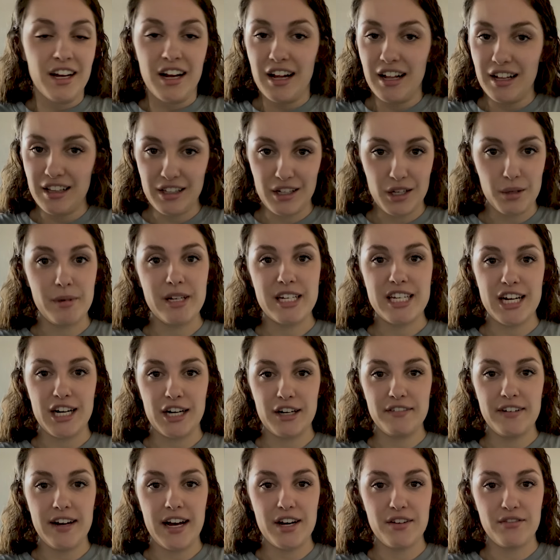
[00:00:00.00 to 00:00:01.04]
a little bit
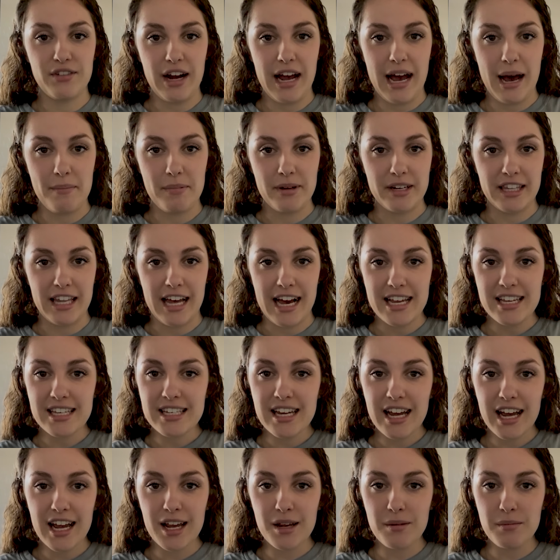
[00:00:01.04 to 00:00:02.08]
terrified of what happened last
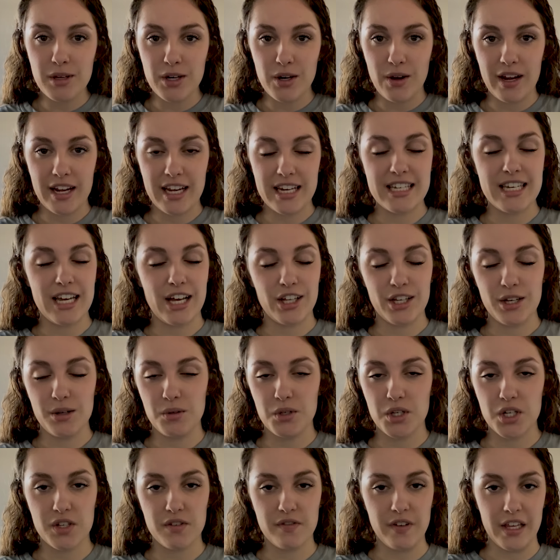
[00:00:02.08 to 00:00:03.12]
time. You know, I could tell he
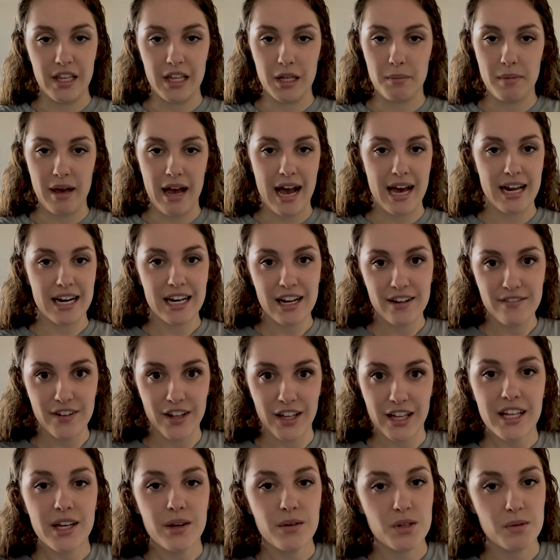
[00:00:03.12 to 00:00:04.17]
was just feeling bad and I felt
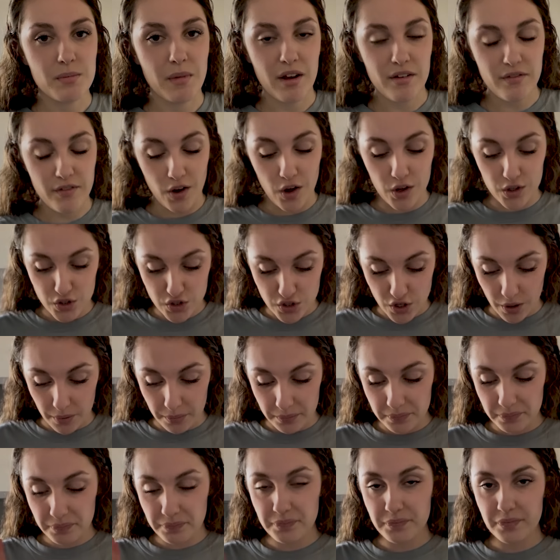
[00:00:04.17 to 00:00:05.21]
like it was my fault. So
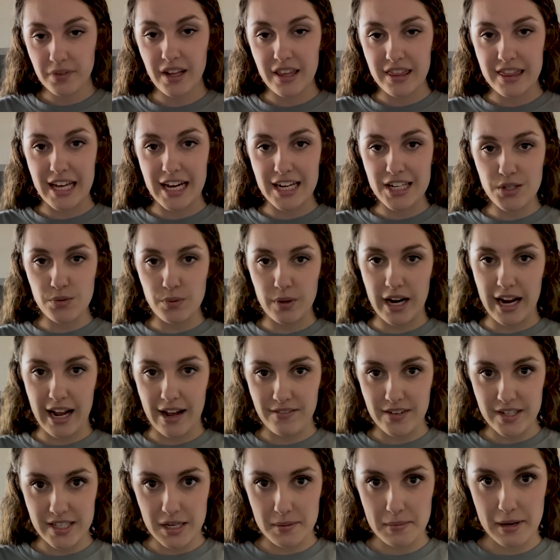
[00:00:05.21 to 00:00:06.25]
that's what I
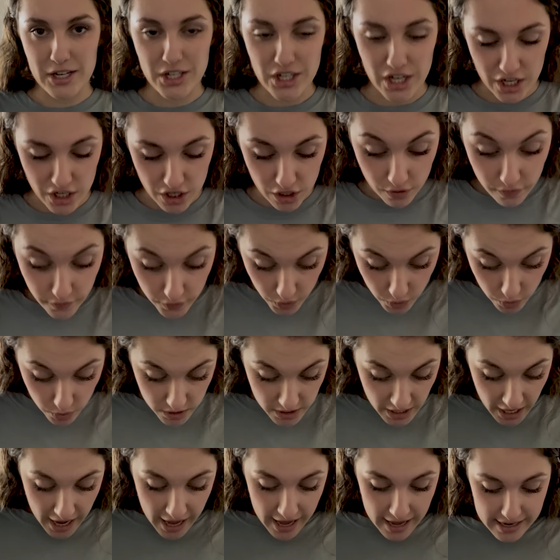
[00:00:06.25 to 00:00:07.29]
have to say about changing
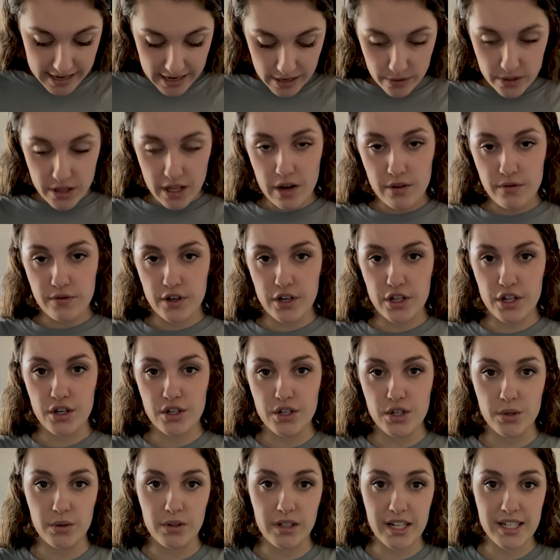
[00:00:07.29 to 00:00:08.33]
foods. Now, without further
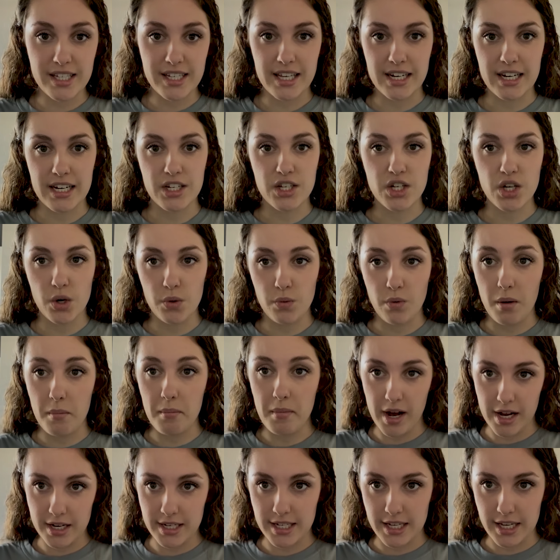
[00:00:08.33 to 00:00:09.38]
ado, let's get into what
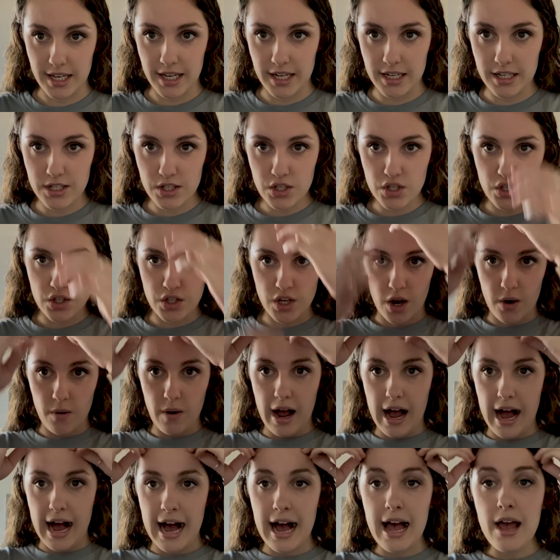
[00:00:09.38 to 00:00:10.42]
Monte eats. So
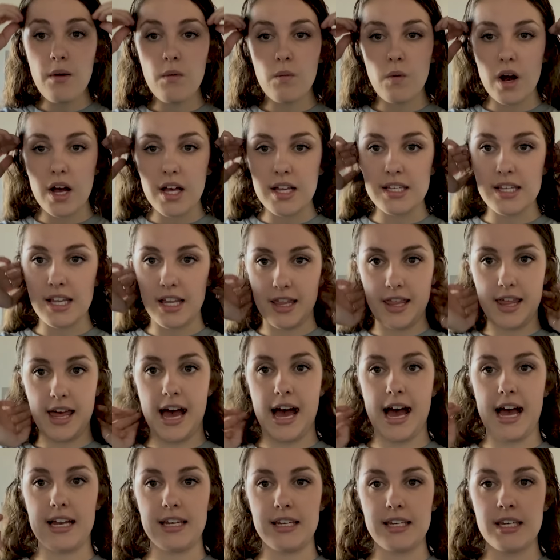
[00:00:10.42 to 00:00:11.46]
I was
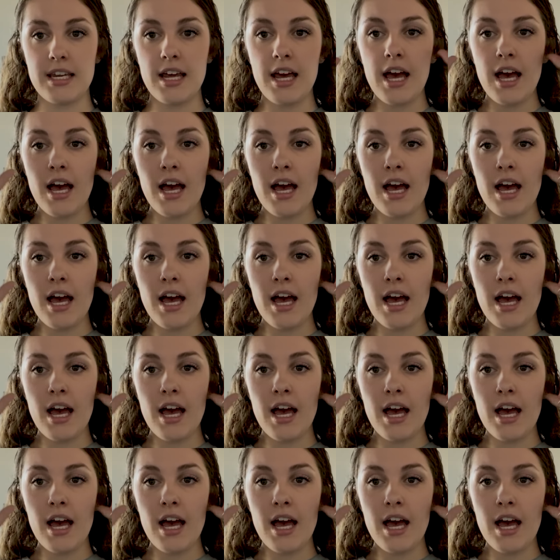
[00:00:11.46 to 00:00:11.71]
that,